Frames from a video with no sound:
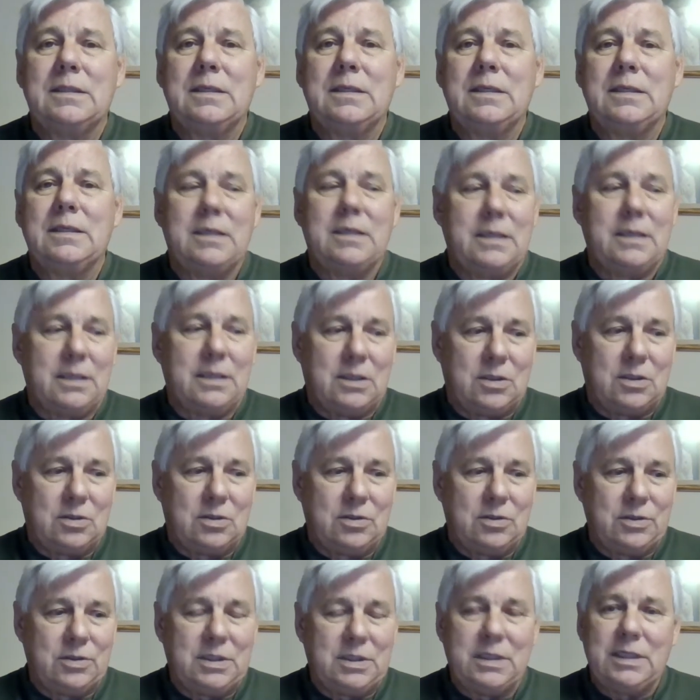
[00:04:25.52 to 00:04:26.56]
And then they all
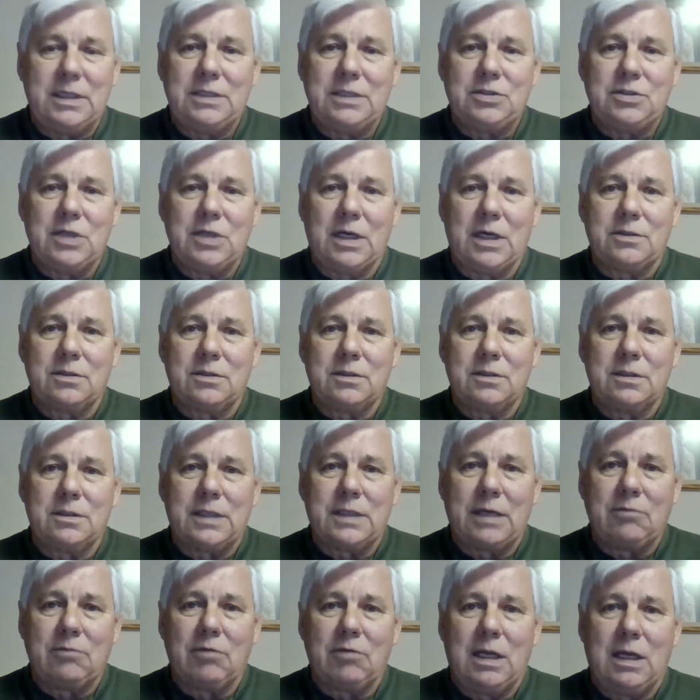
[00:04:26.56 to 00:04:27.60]
looked at each other, and
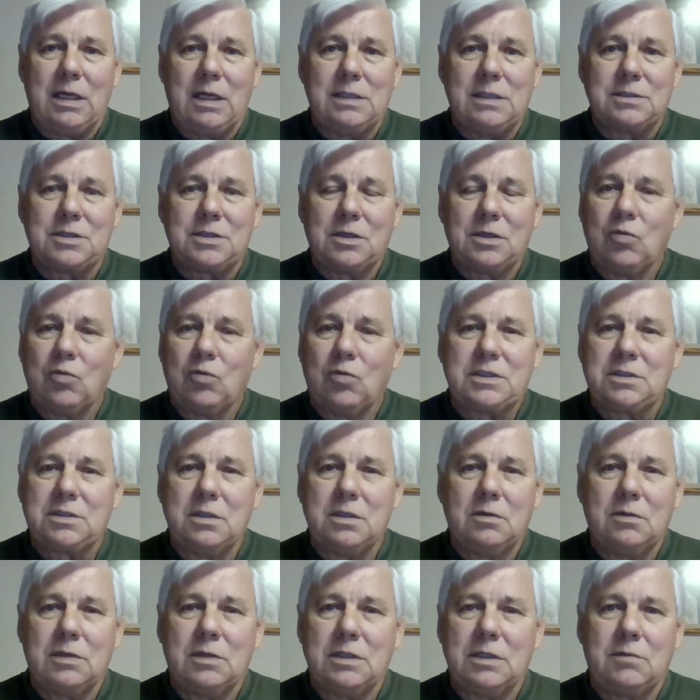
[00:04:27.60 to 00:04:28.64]
they realized there was
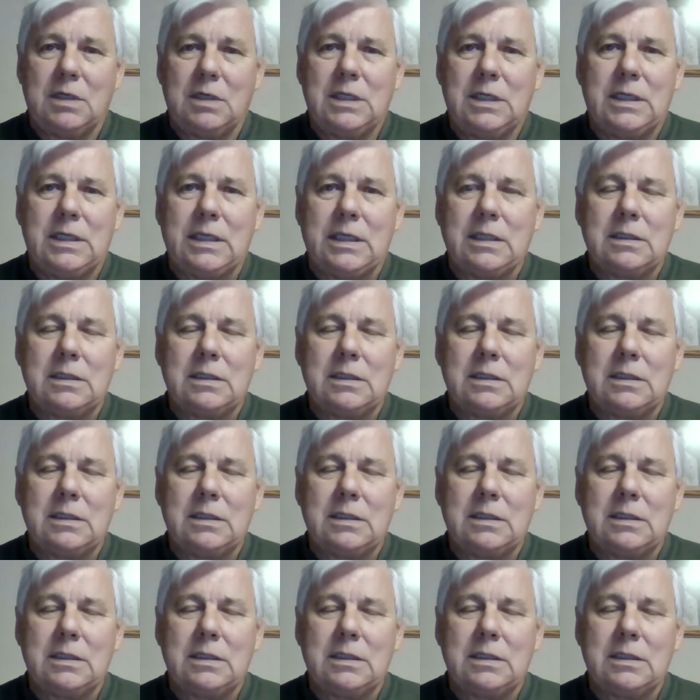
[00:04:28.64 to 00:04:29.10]
no other way.